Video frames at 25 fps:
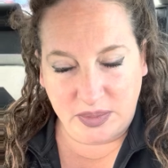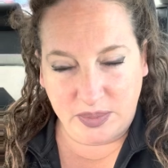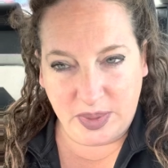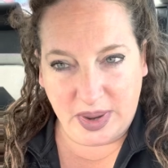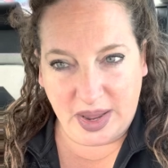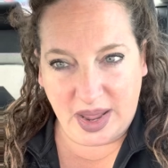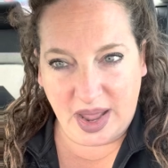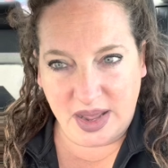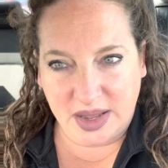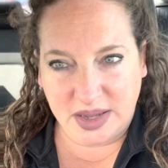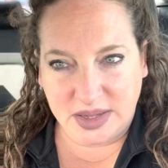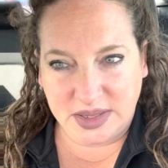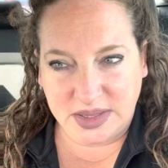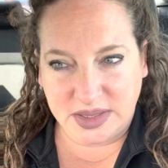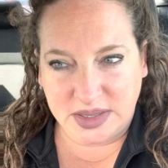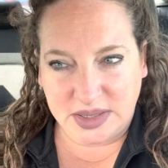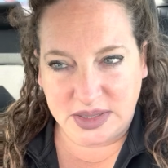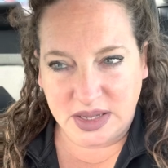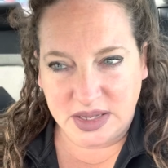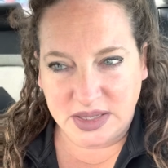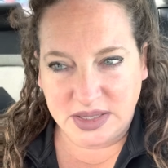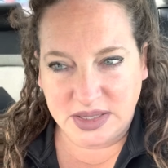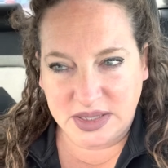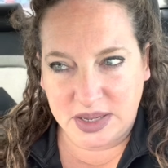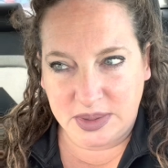Because
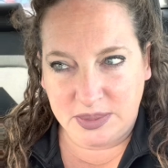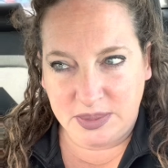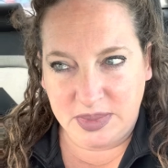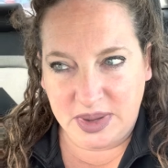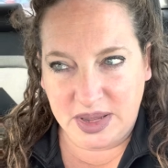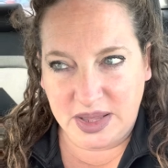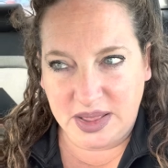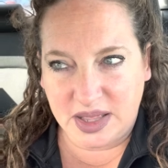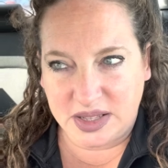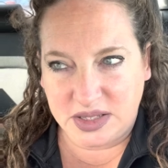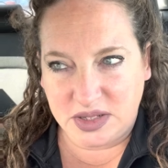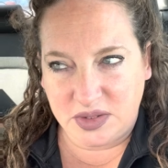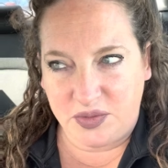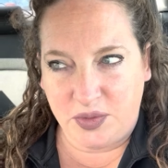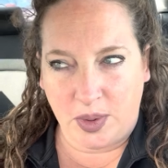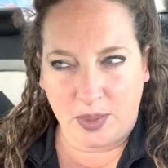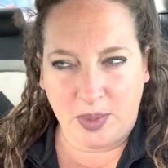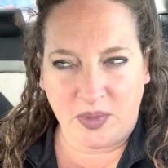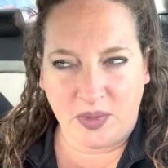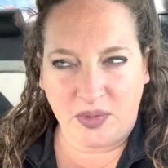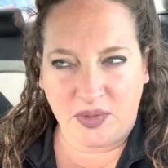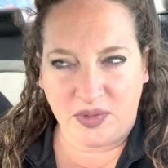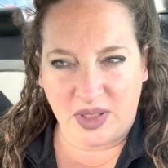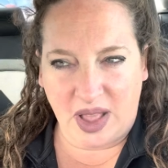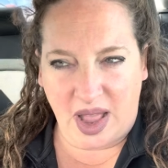to me, that's a form
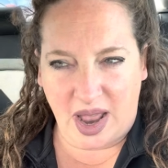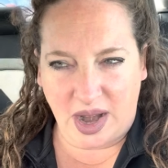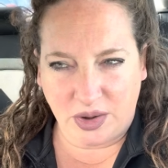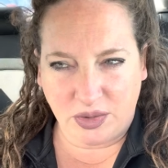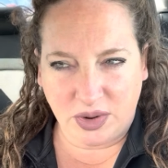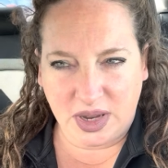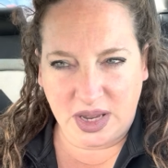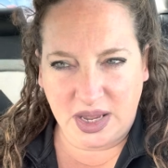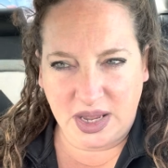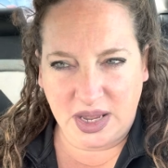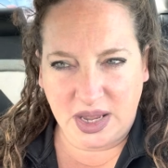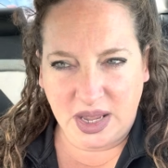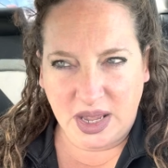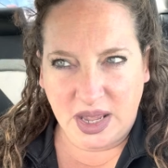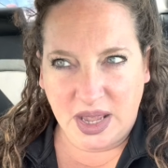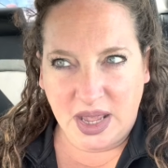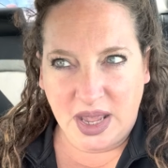of flattery.